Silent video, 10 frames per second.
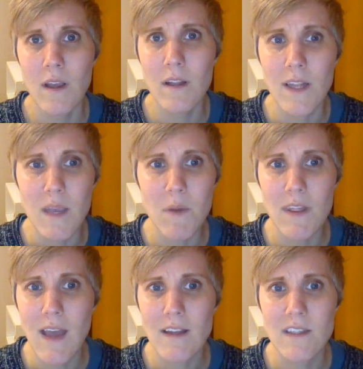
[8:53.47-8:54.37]

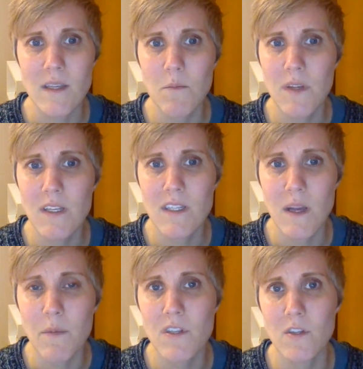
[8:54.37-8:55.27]
Claiming that simply
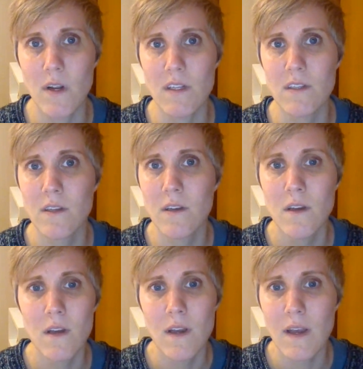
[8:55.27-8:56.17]
demonstrates
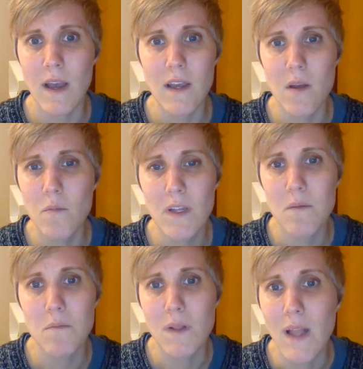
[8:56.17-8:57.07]
a
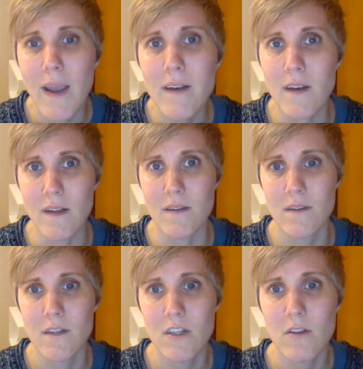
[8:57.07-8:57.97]
complete
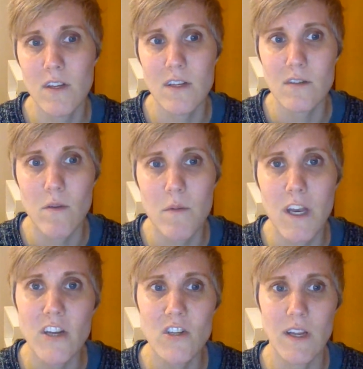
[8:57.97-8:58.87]
blindness to the
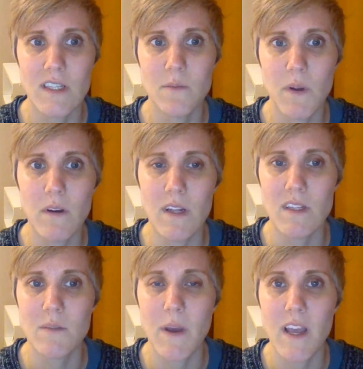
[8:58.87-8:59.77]
discrimination
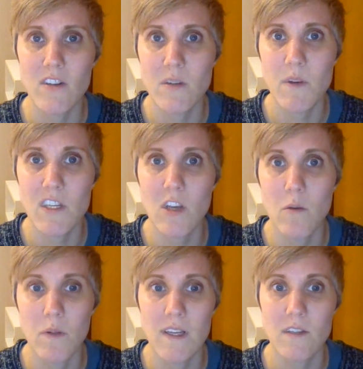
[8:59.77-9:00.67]
experienced by
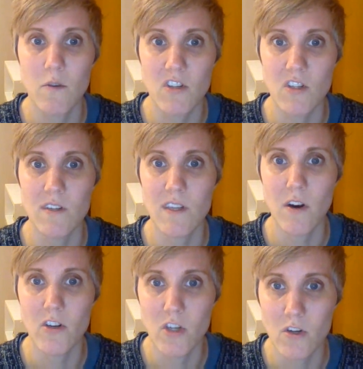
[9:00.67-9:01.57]
LGBTQ plus Christians in
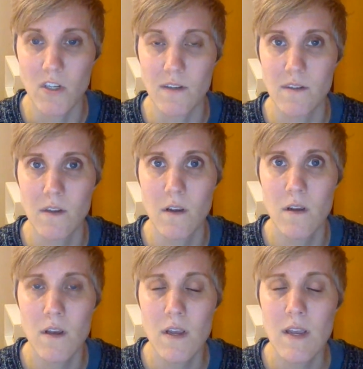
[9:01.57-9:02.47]
our churches
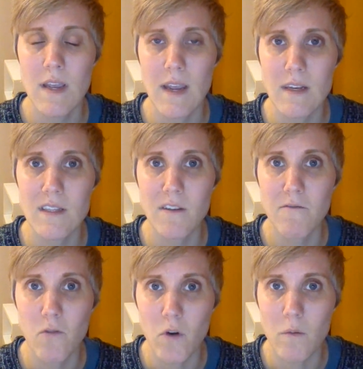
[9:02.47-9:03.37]
and is a
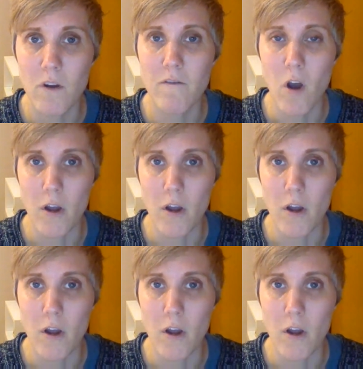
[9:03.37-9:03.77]
form of